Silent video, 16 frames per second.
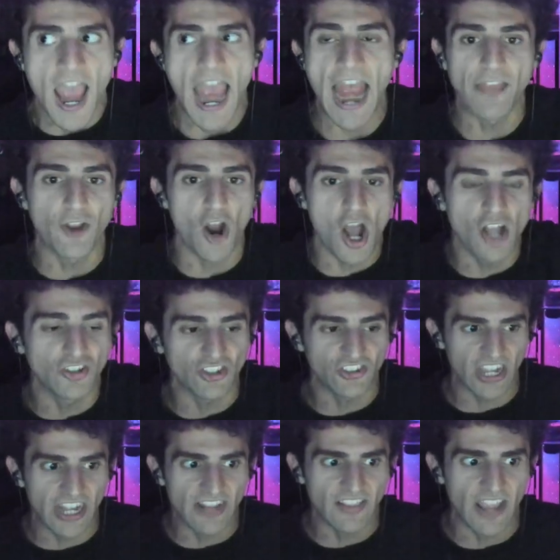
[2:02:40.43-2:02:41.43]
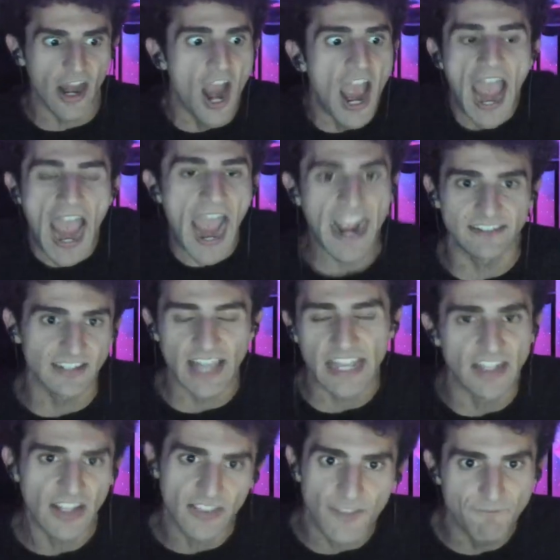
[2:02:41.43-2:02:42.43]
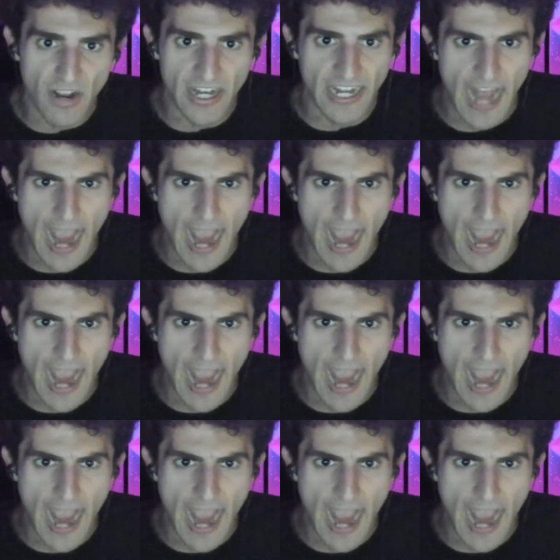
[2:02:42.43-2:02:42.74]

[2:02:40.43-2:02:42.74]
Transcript: and they're all just sitting there acting like nothing fucking